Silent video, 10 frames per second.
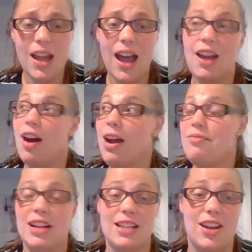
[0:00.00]
And I'm
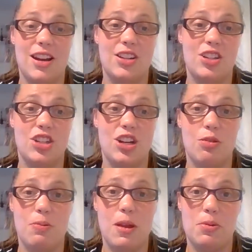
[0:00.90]
really excited to share it
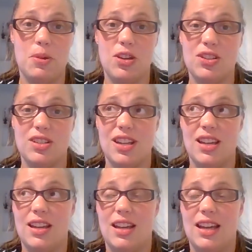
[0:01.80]
with people, because
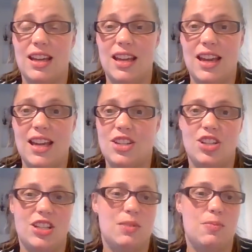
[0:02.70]
it's
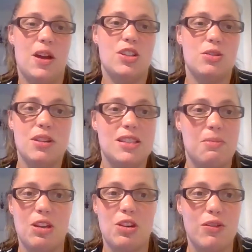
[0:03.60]
just about doing
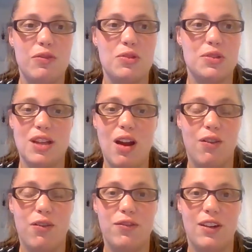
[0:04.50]
something good for
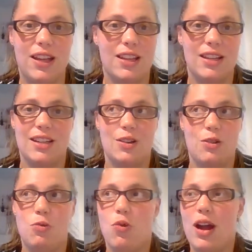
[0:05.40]
yourself. Like,
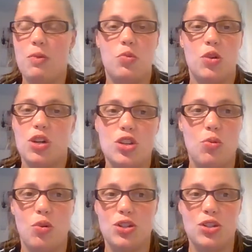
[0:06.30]
why wouldn't you
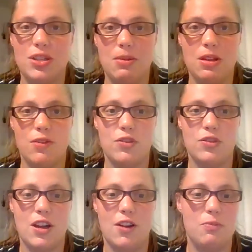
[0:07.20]
want to do something good for
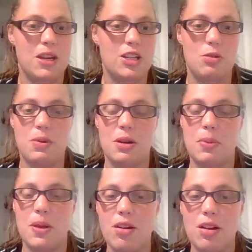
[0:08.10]
yourself? It makes you a better
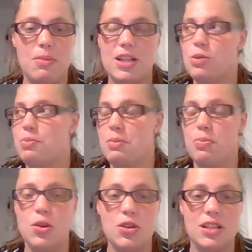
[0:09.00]
parent, it makes you a better
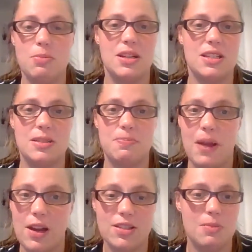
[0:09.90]
person, a better
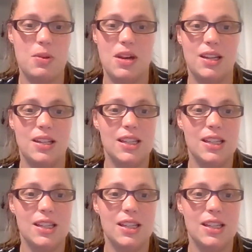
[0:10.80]
spouse, a better